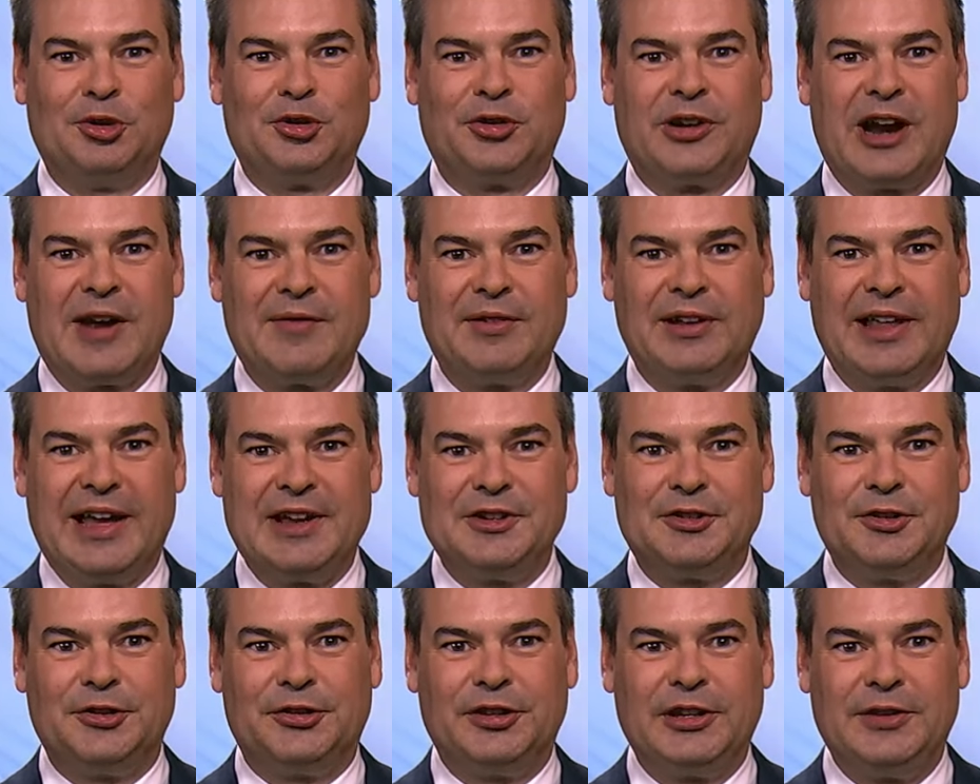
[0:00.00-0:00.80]
travel
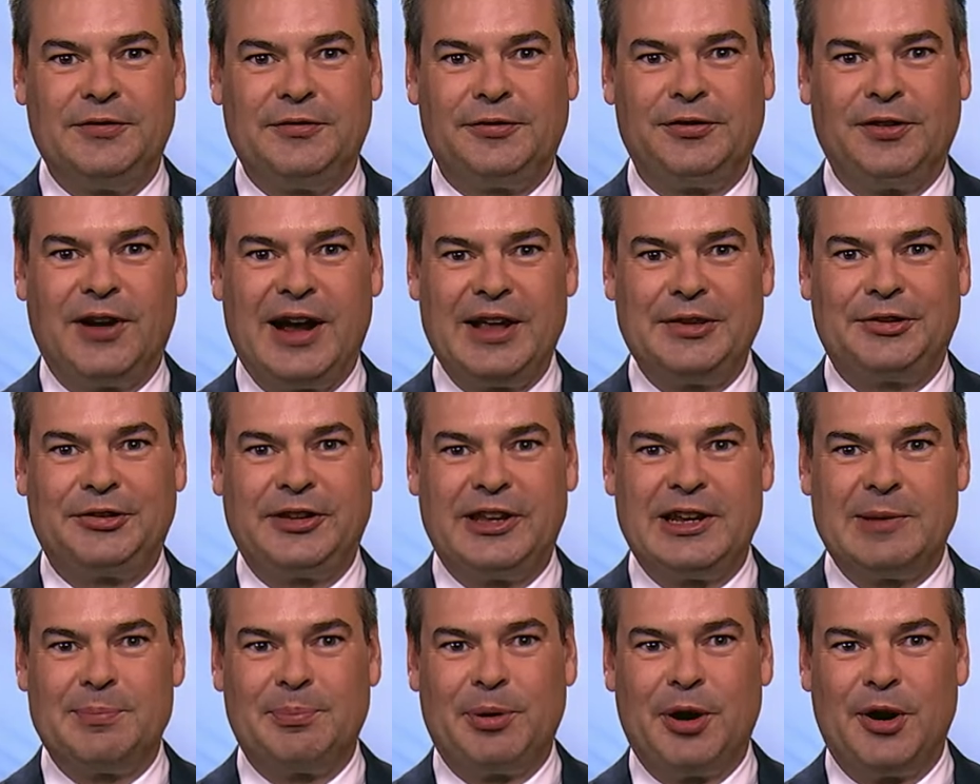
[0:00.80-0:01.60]
agency Flight
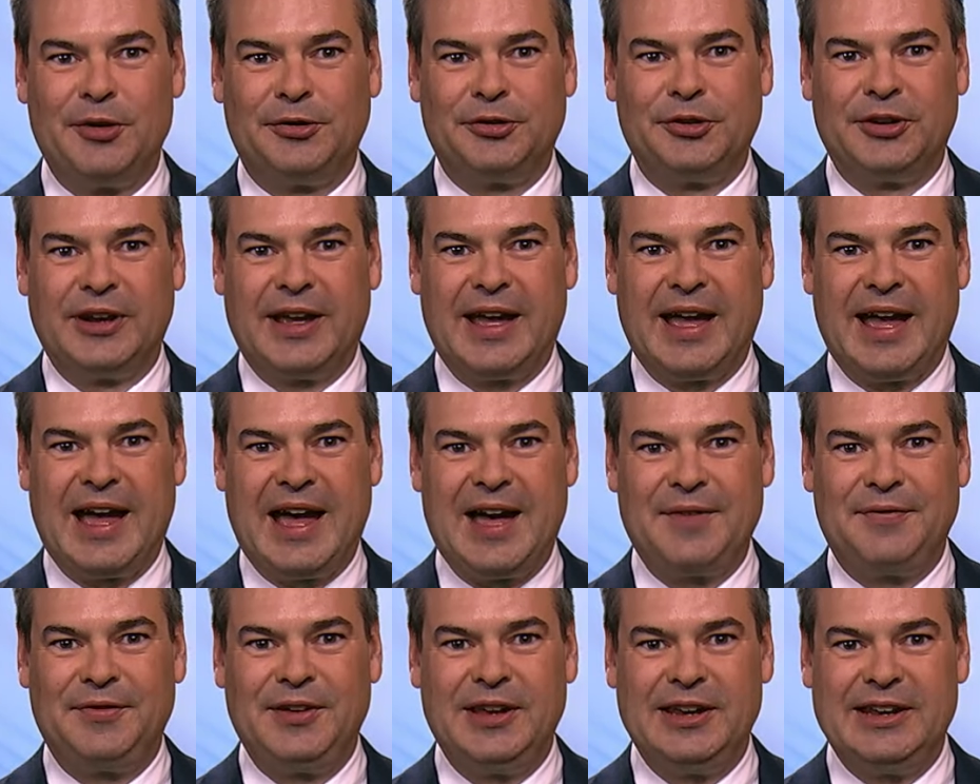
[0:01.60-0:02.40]
Centre posted a
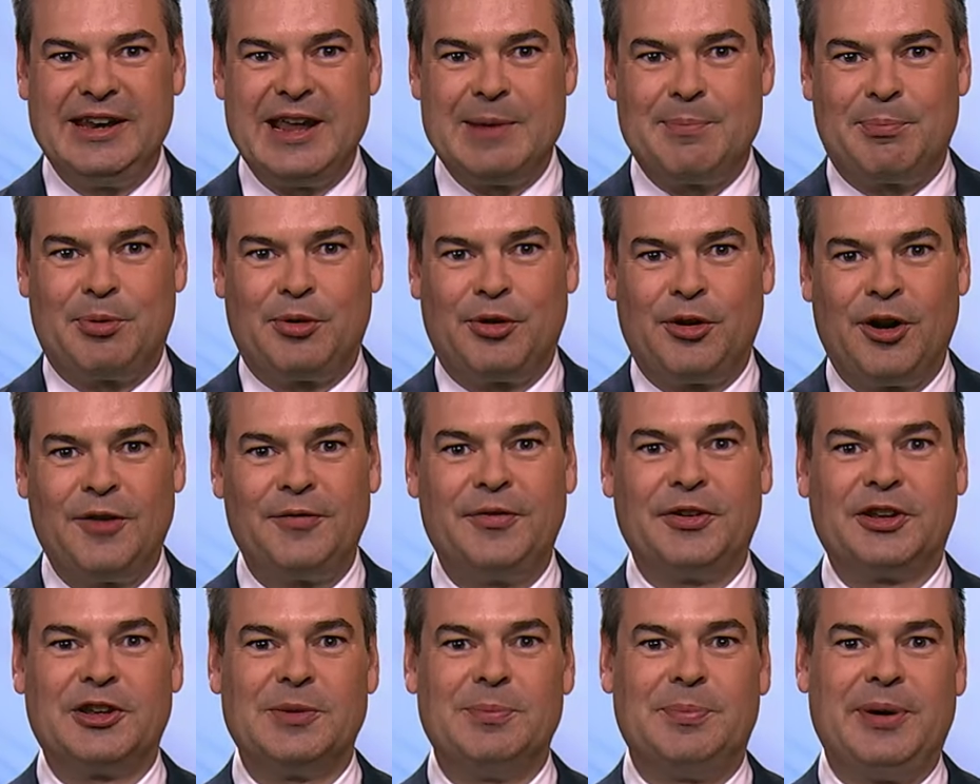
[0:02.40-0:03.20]
half-year net
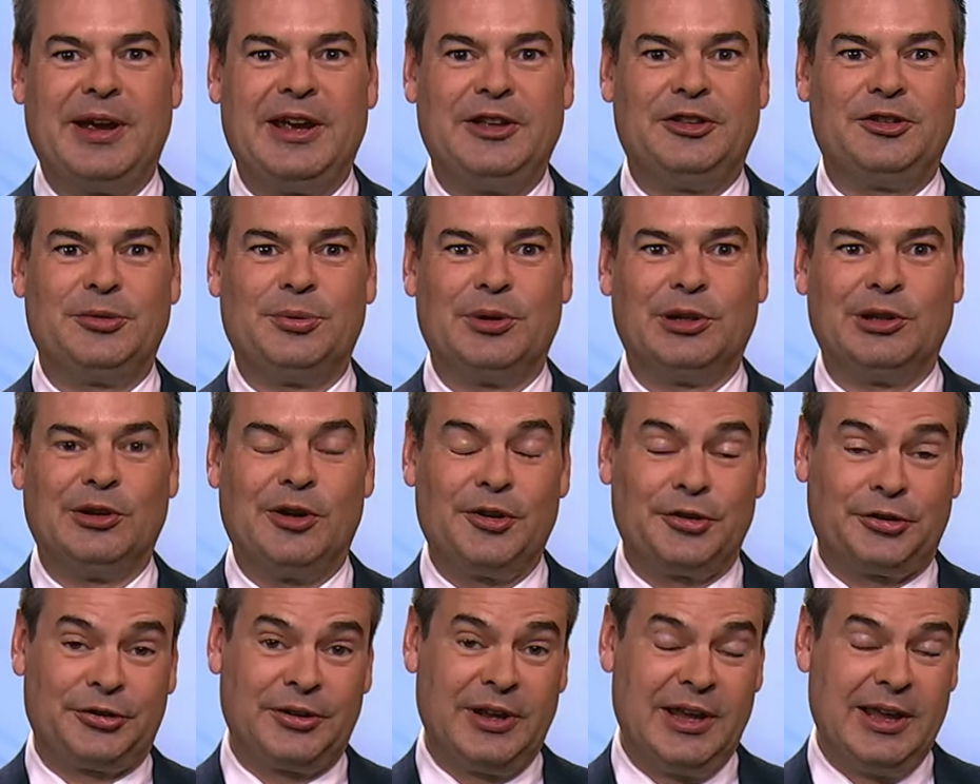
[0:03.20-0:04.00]
profit compared to a
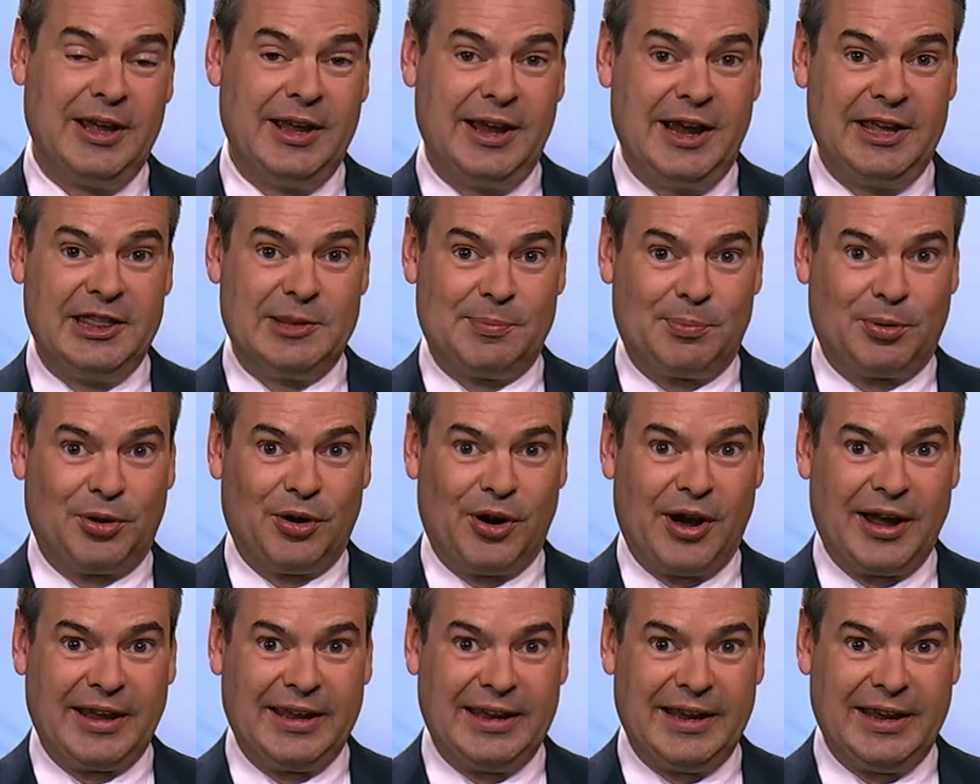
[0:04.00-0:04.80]
loss in the
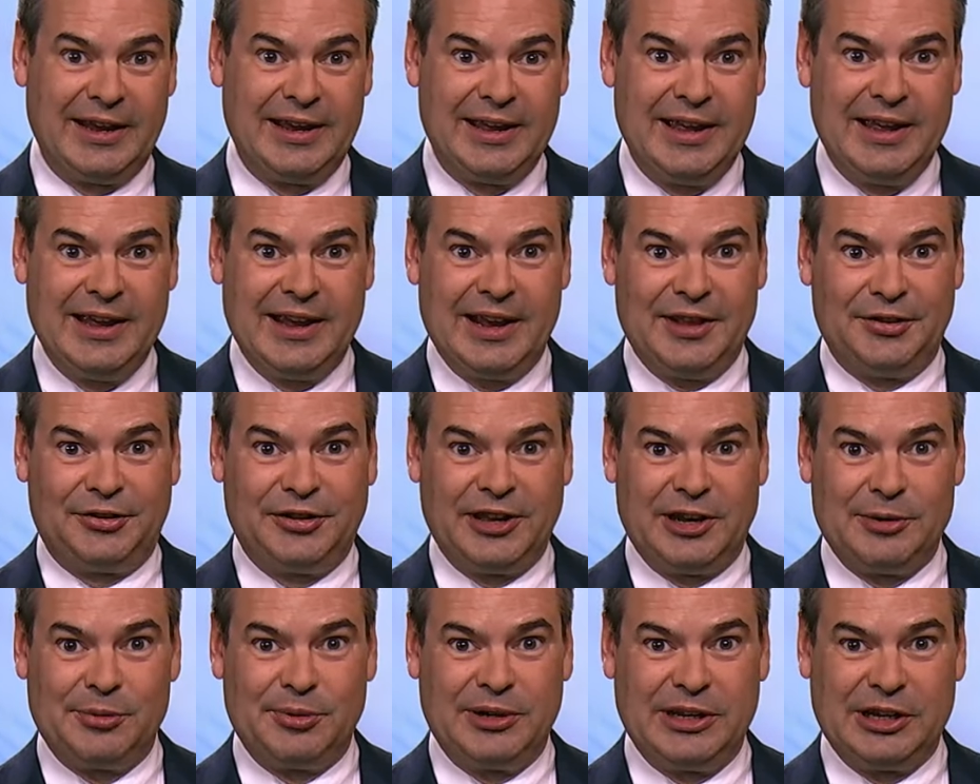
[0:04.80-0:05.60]
prior year and
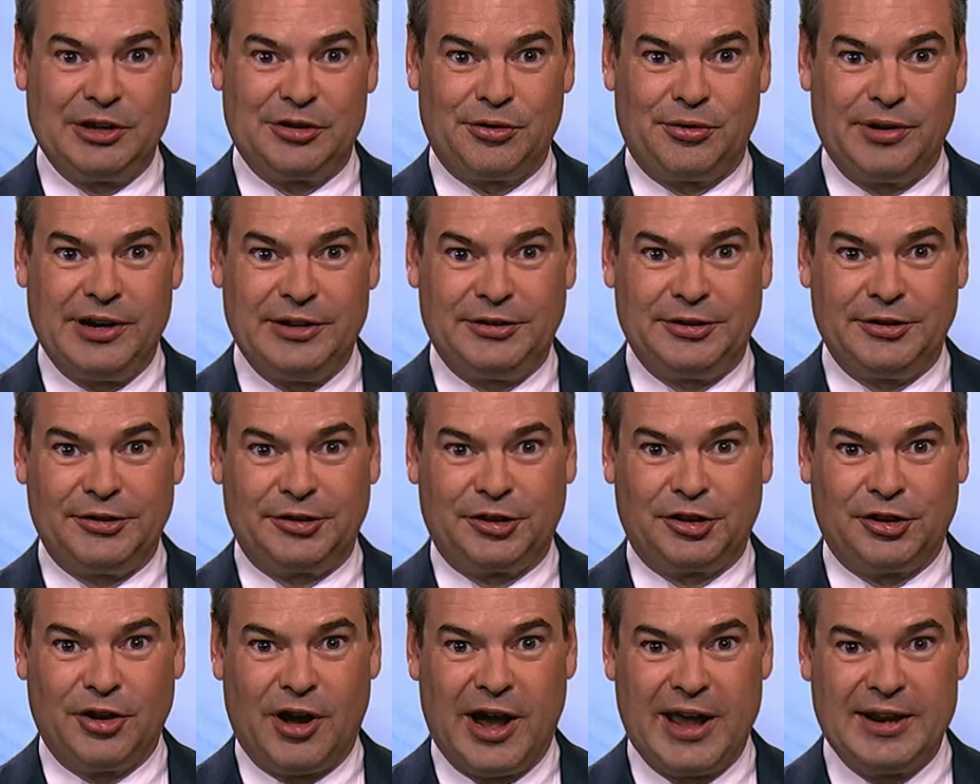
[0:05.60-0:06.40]
said it would increase its
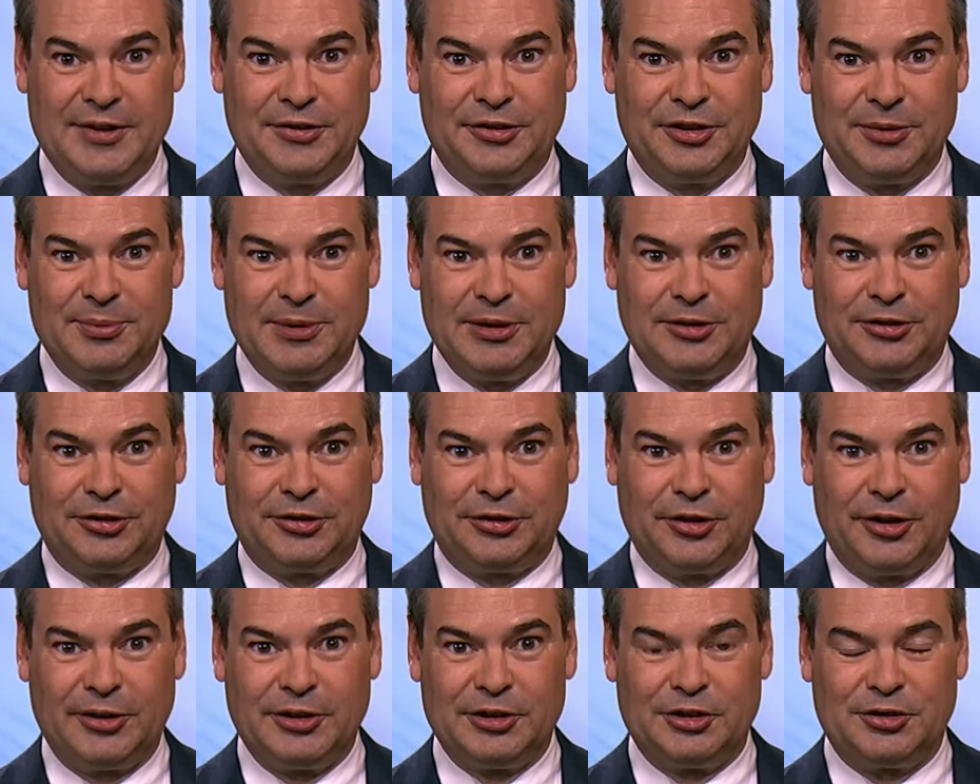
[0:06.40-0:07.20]
guidance amid
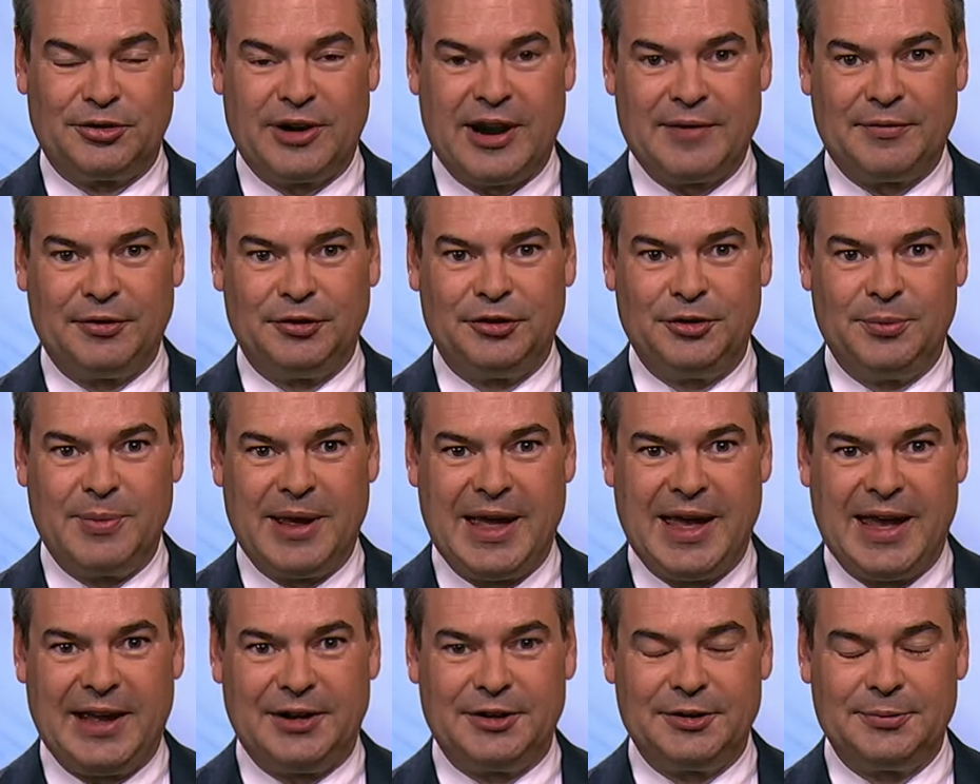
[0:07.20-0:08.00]
solid travel
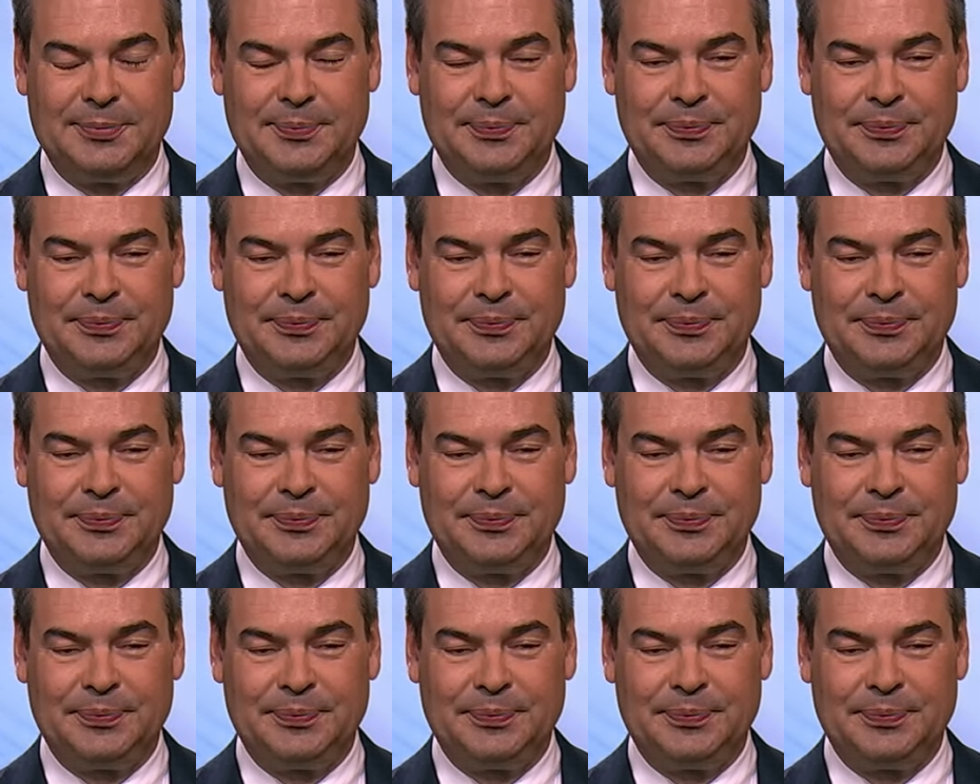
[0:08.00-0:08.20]
demand.